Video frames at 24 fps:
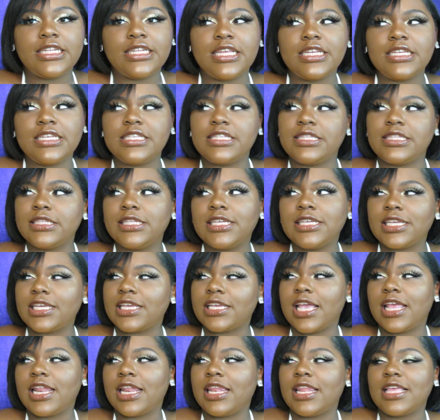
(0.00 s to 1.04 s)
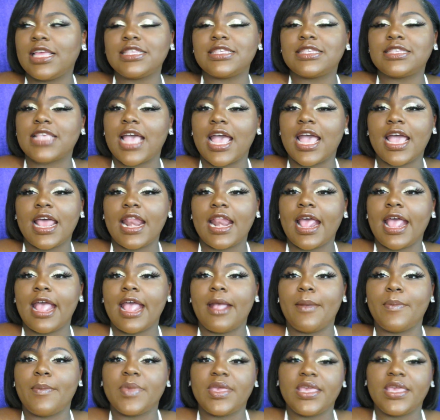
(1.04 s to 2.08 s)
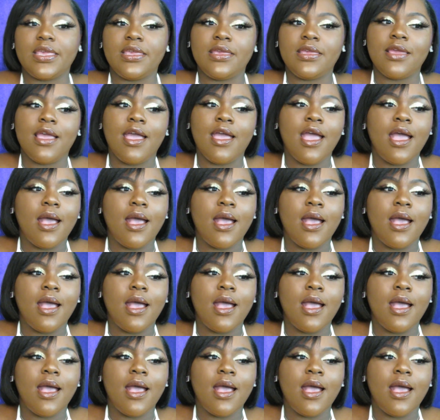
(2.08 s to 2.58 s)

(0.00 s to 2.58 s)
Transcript: They just looking kind of like side-eyeing me.